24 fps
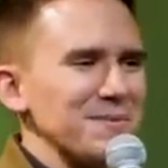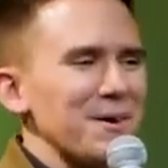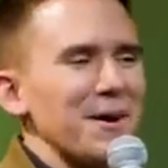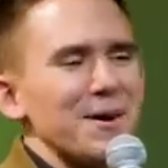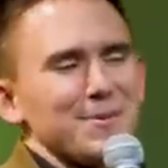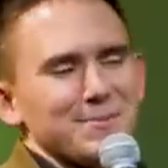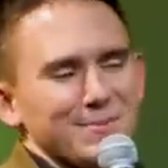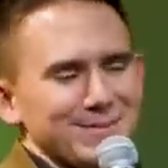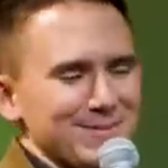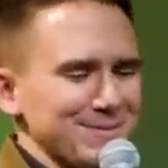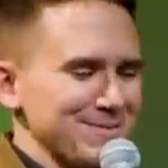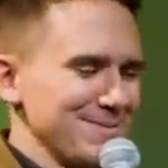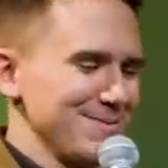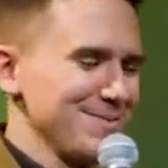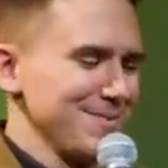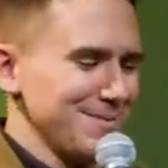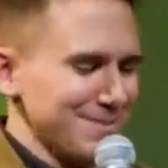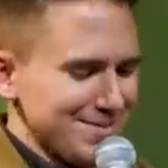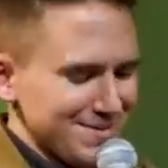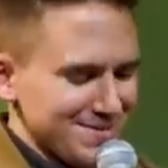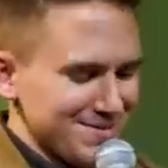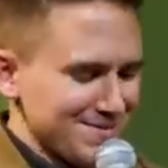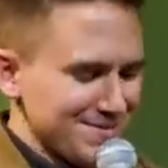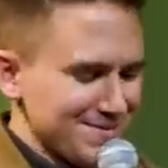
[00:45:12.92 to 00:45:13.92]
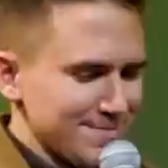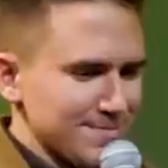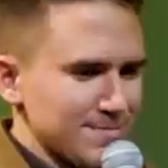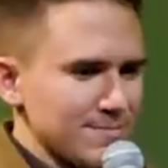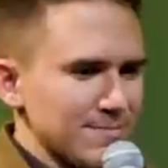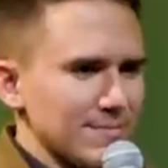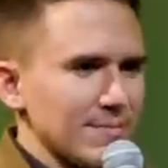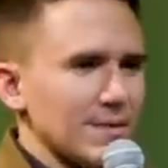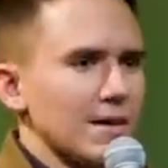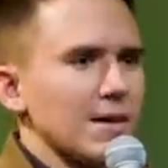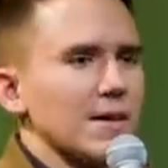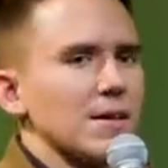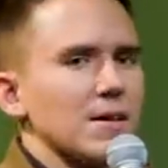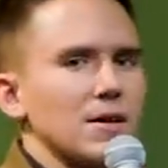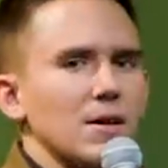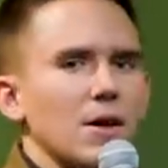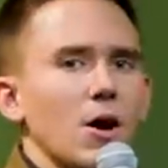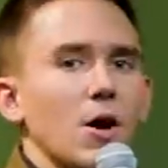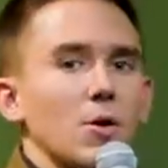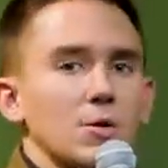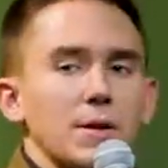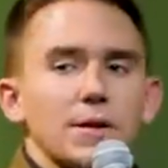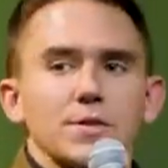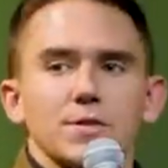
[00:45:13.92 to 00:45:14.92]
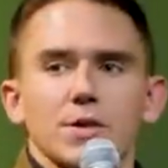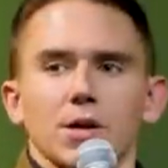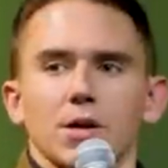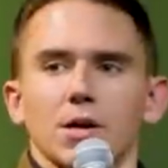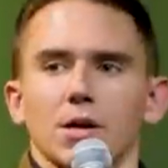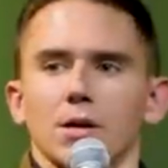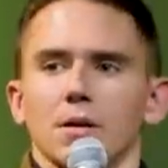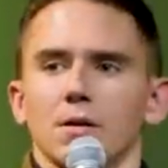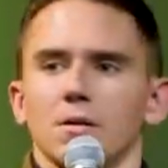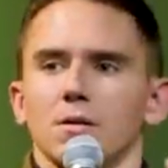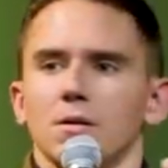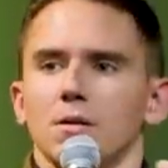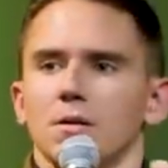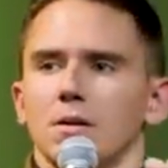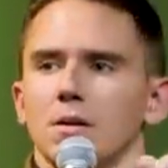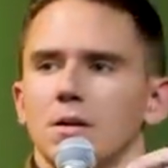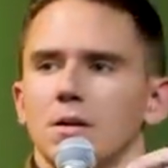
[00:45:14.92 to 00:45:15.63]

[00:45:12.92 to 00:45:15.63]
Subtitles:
No. Oh, that's her.